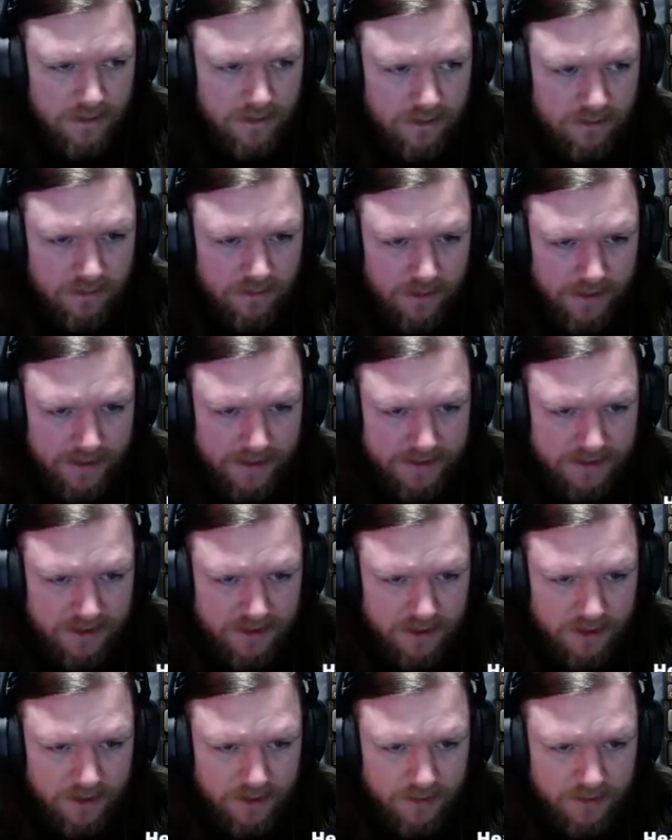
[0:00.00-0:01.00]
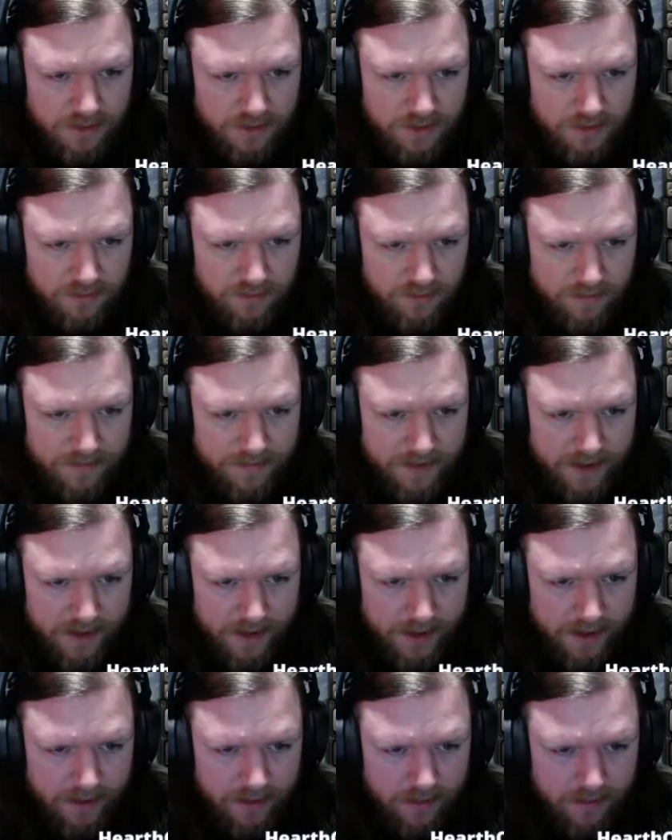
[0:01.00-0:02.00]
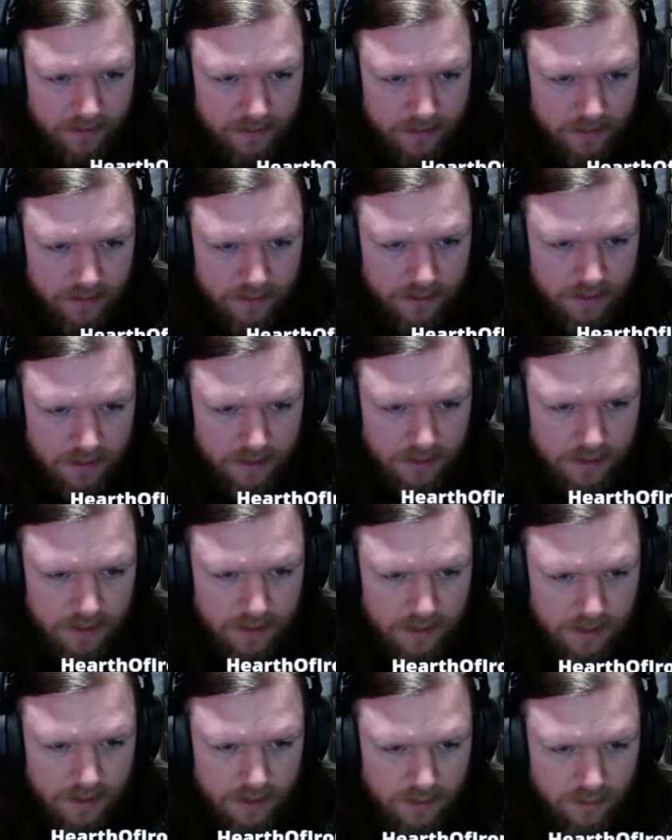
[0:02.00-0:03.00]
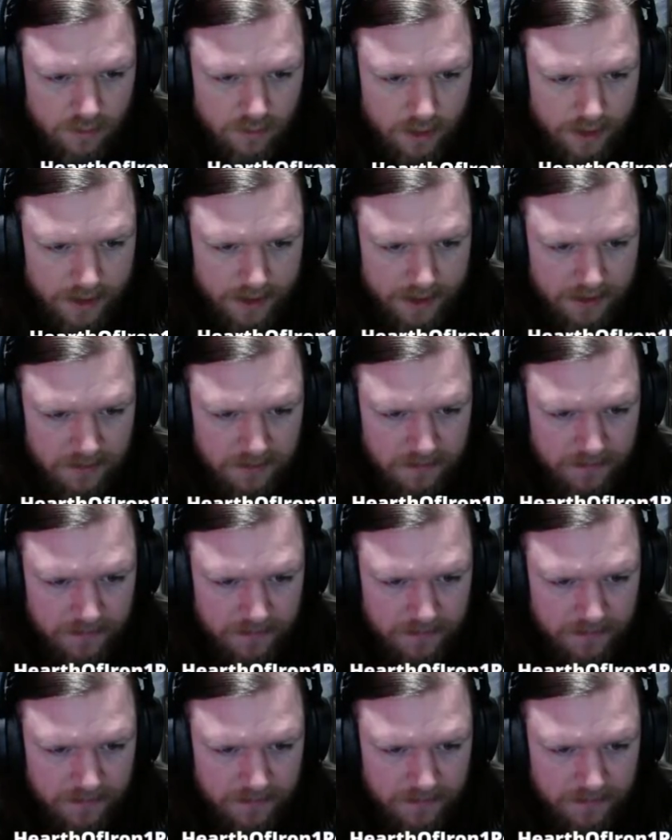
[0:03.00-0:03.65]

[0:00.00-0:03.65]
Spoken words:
Right, let's go do repair right now.